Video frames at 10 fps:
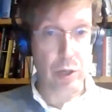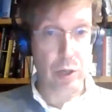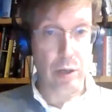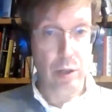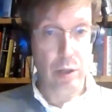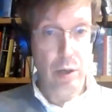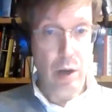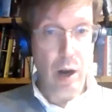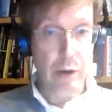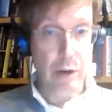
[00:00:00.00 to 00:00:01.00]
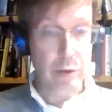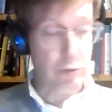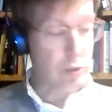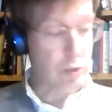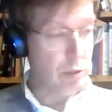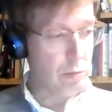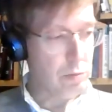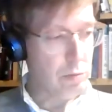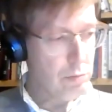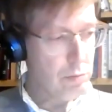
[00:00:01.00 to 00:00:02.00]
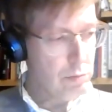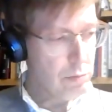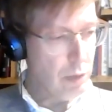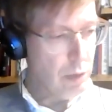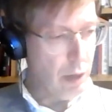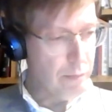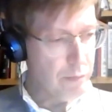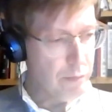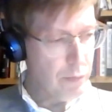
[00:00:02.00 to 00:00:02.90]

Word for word: are are used to um,